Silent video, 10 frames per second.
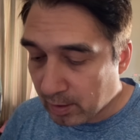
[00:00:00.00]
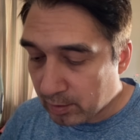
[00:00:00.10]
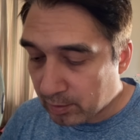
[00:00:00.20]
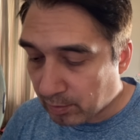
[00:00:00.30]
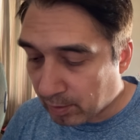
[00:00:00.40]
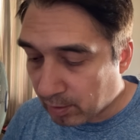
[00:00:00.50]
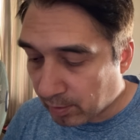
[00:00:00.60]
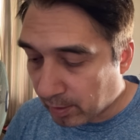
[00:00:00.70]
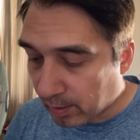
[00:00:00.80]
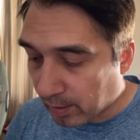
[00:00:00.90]
So I'll go
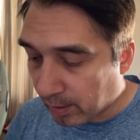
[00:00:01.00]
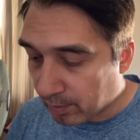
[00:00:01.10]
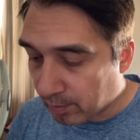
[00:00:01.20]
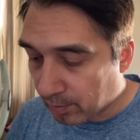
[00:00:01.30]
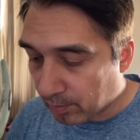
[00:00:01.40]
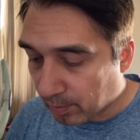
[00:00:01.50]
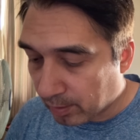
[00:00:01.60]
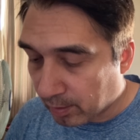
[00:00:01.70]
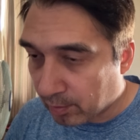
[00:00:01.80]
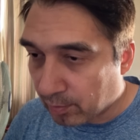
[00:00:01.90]
ahead and do a
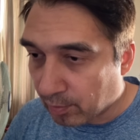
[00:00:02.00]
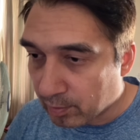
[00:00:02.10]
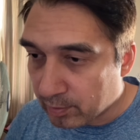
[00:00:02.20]
Control